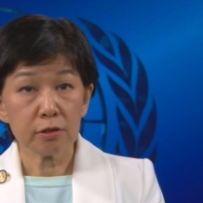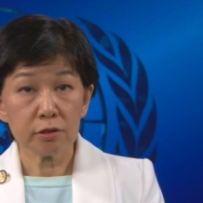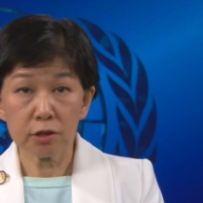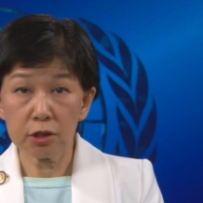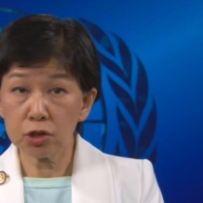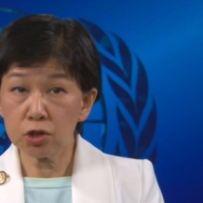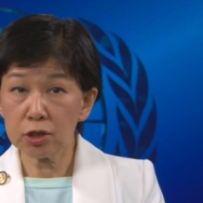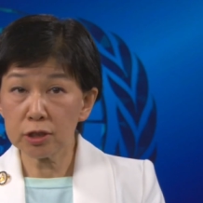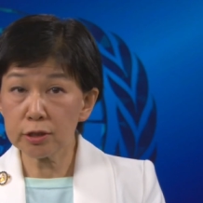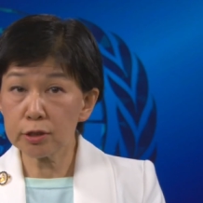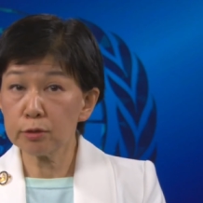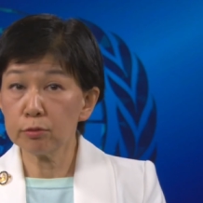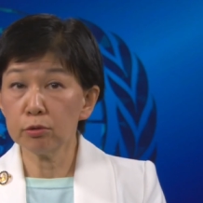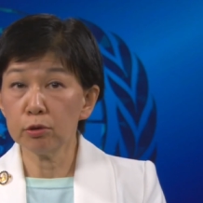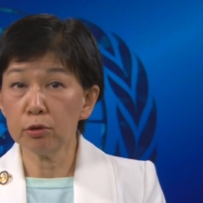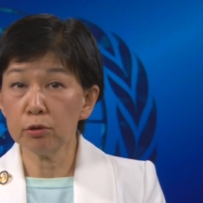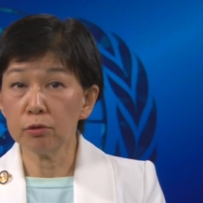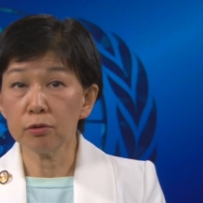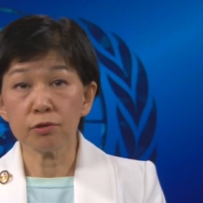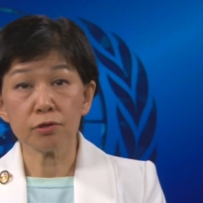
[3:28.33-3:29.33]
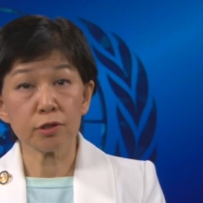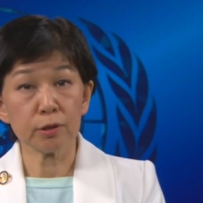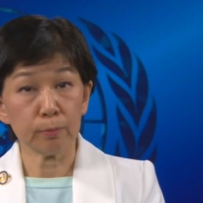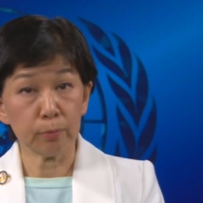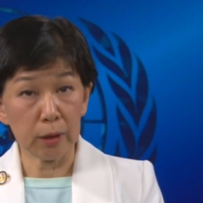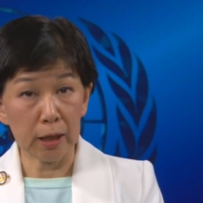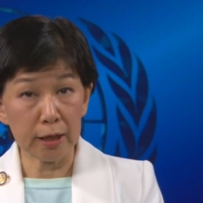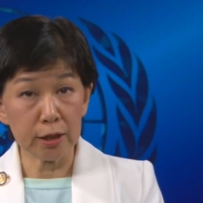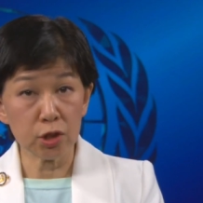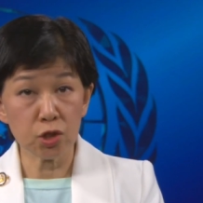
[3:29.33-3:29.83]
such as through
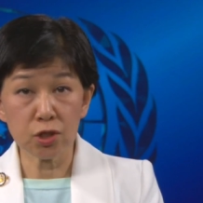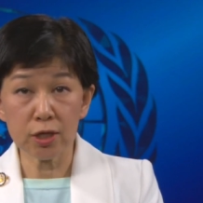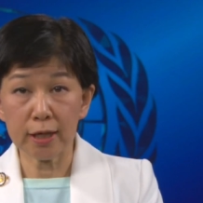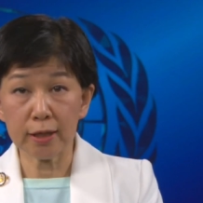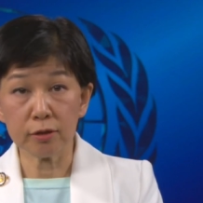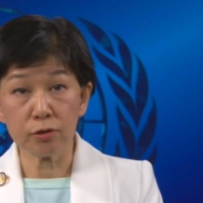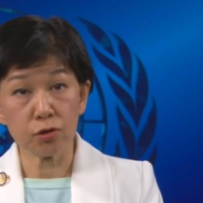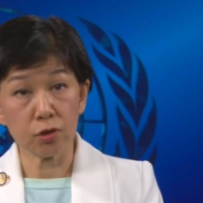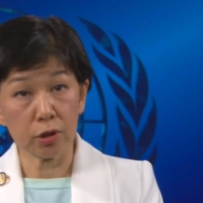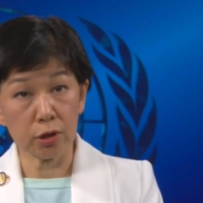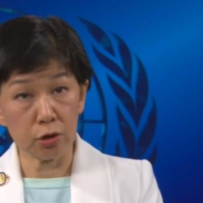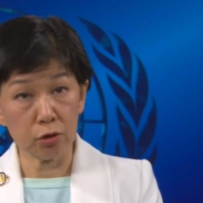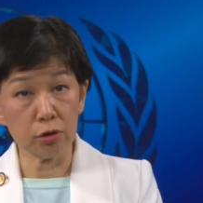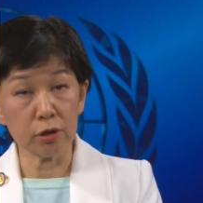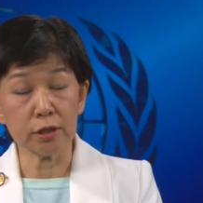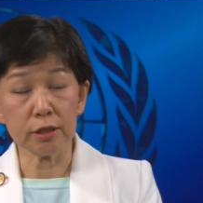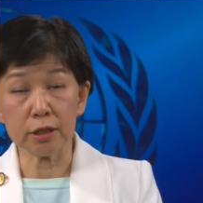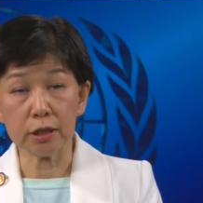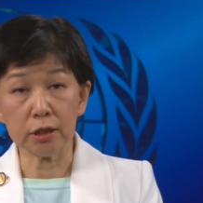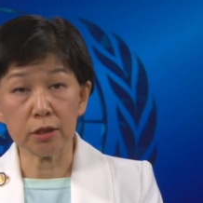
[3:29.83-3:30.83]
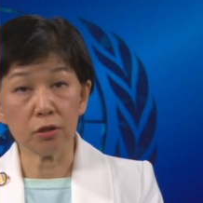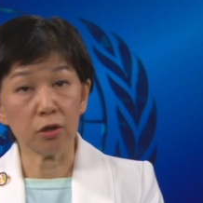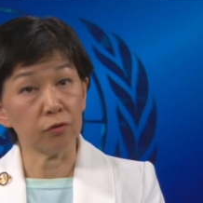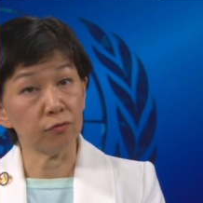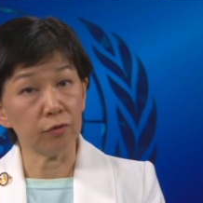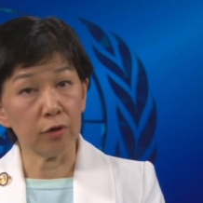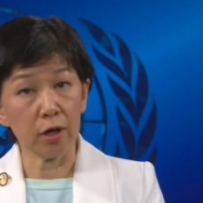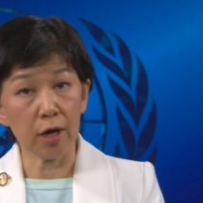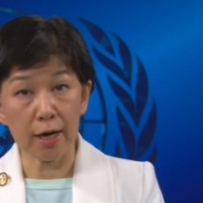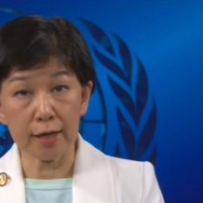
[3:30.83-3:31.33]
supply chain security
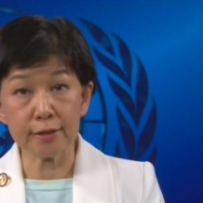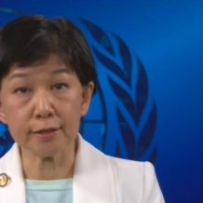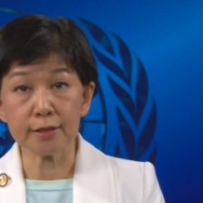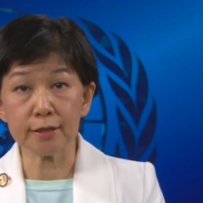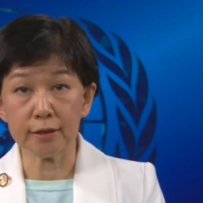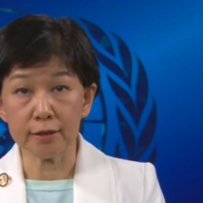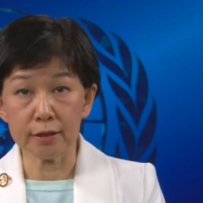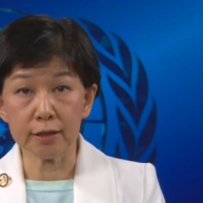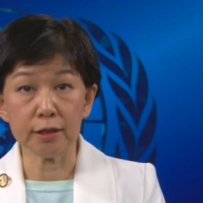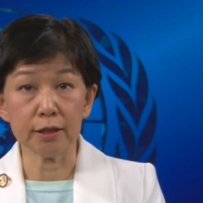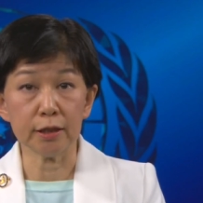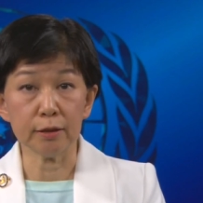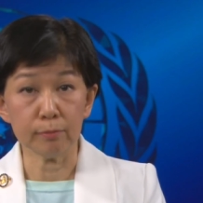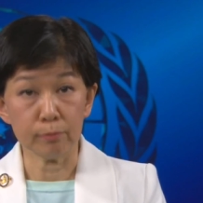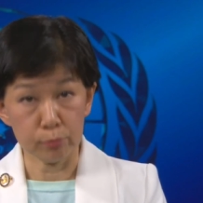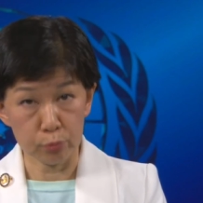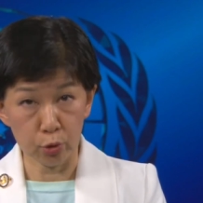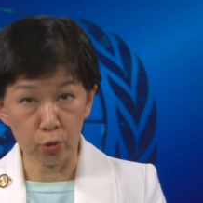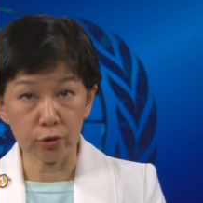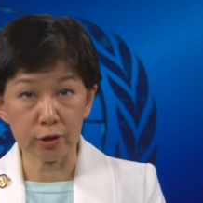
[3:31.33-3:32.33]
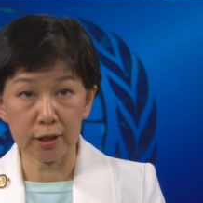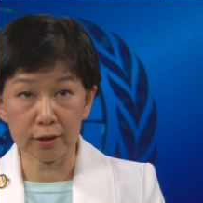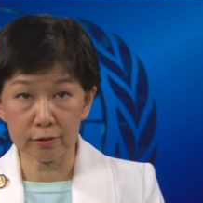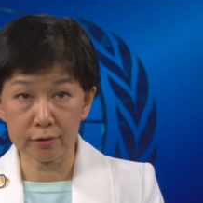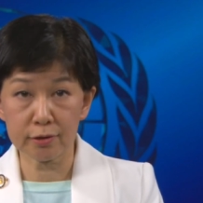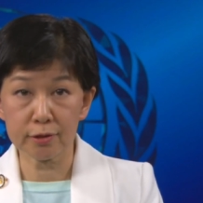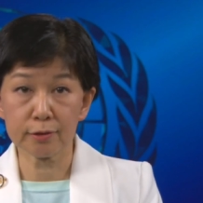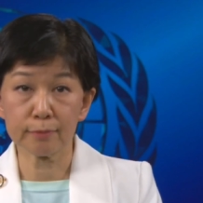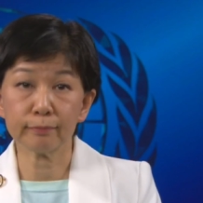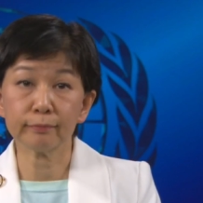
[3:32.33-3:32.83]
of their ICT
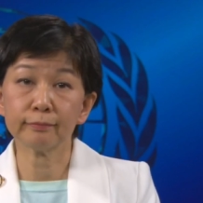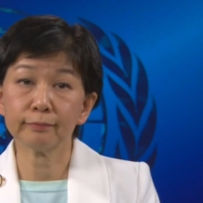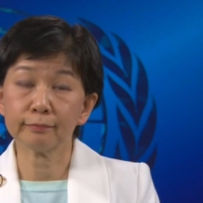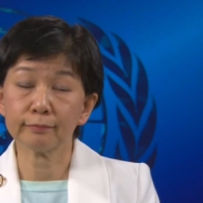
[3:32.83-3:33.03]
products.